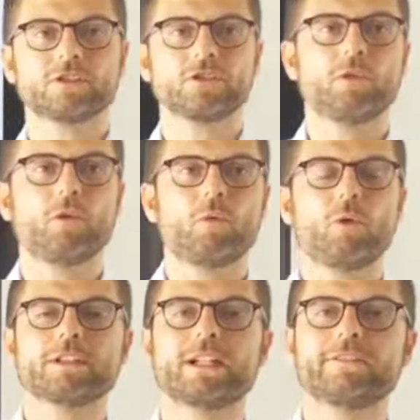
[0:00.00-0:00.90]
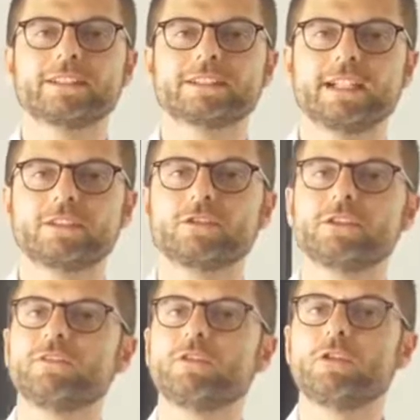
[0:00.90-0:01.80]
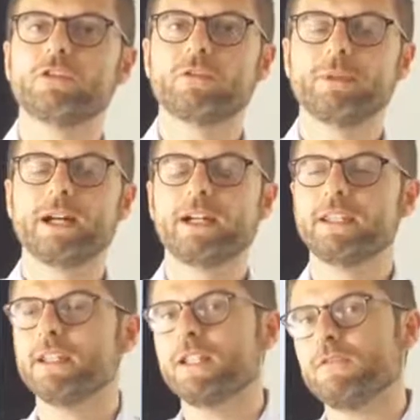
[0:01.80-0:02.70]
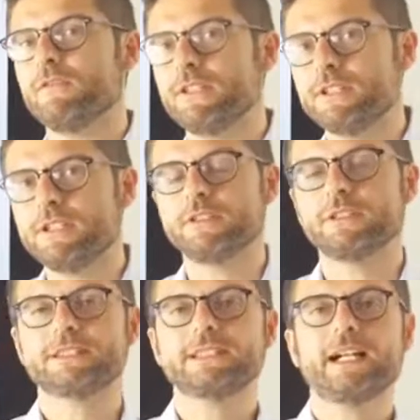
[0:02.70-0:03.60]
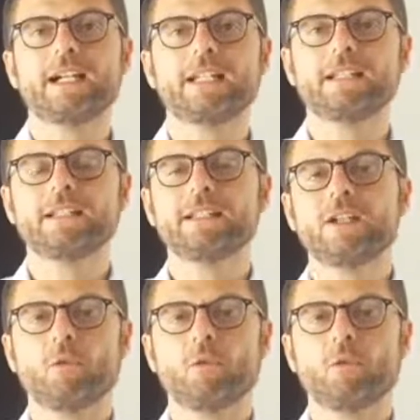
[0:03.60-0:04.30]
so what are the sectors involved by the interior design,